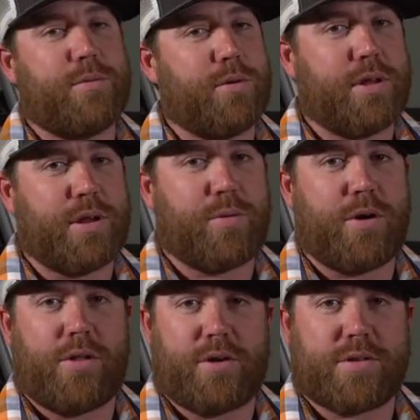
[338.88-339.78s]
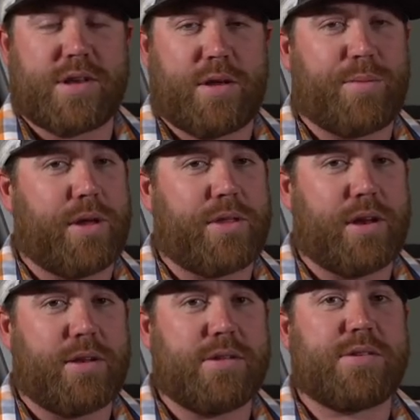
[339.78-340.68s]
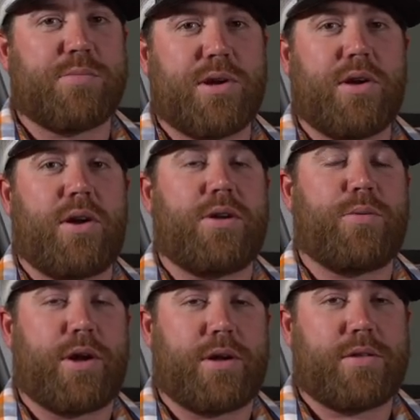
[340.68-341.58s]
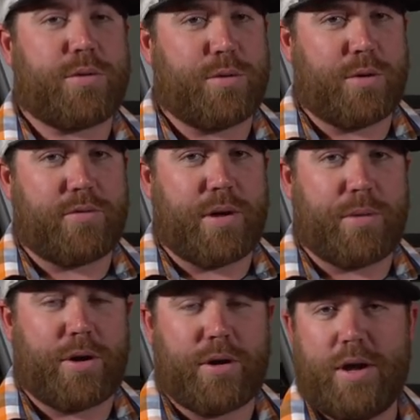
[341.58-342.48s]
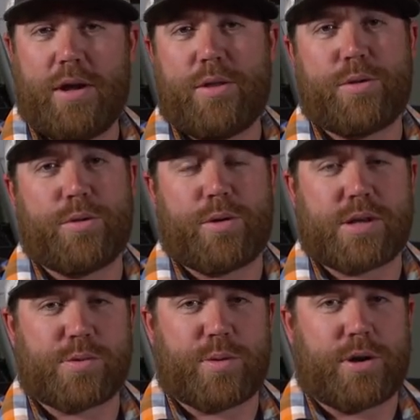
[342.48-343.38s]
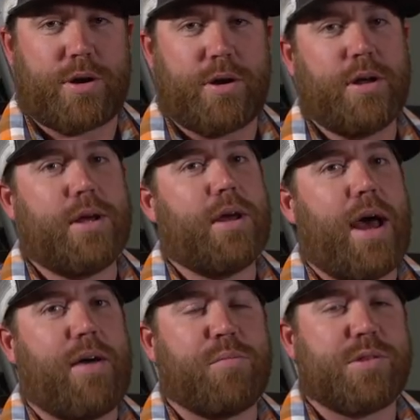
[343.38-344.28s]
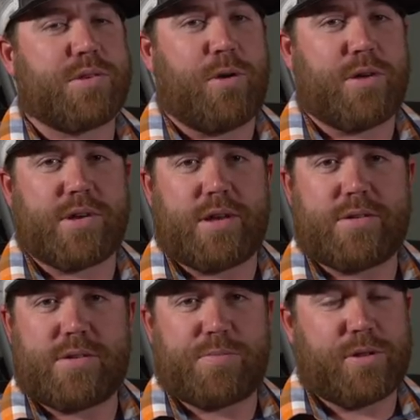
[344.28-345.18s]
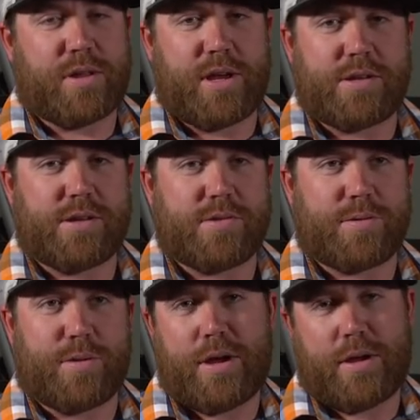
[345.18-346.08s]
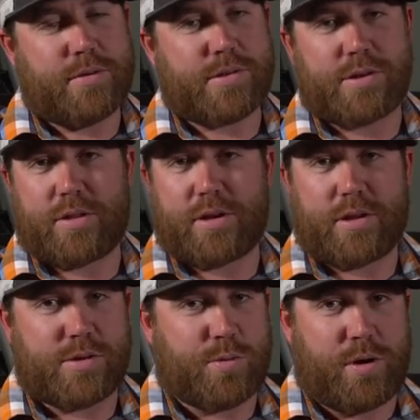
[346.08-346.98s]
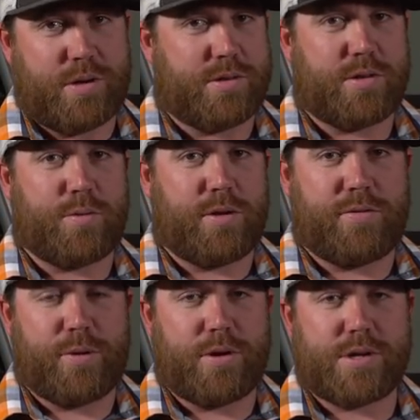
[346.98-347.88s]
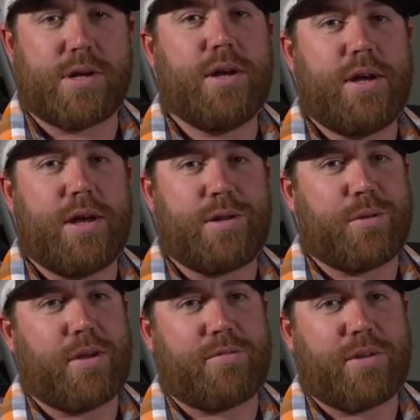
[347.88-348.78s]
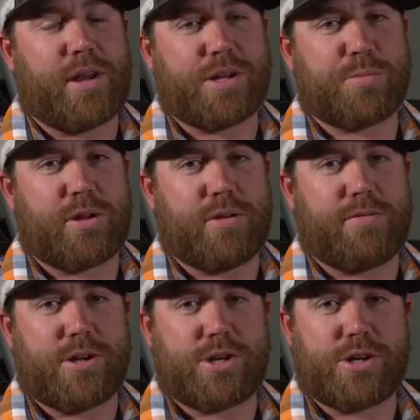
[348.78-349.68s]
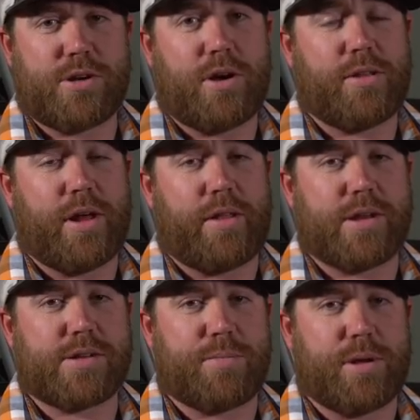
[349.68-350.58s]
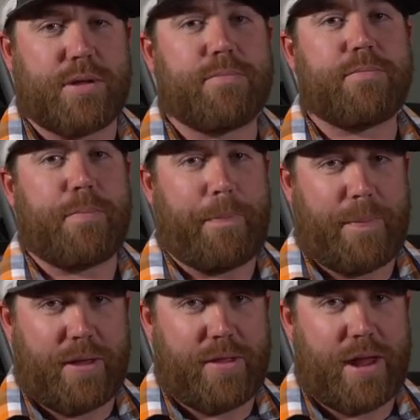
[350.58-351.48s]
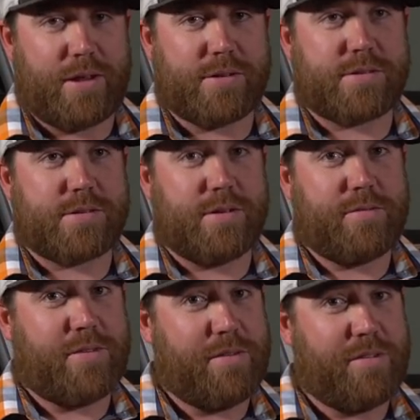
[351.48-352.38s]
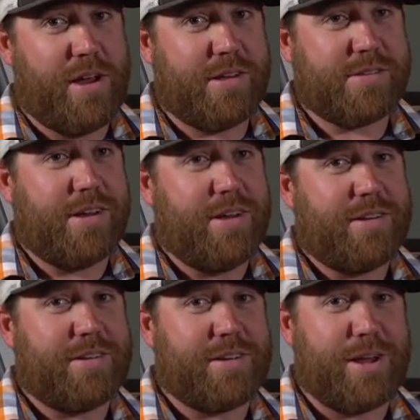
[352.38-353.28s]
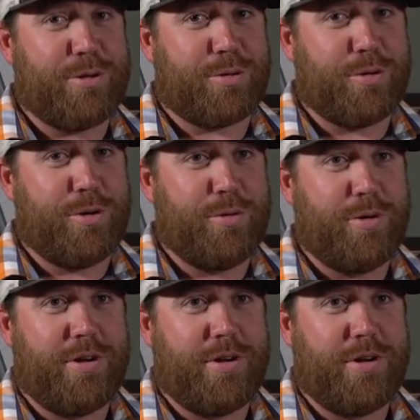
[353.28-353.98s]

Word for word: Really anywhere along the South Platte. That needs to be on your rig through November, through the rest of winter. Have them in small sizes. Put the 18s away. Start thinking 20s to 24s, and you will definitely catch plenty of fish on that light tippet. And that is five flies to get you through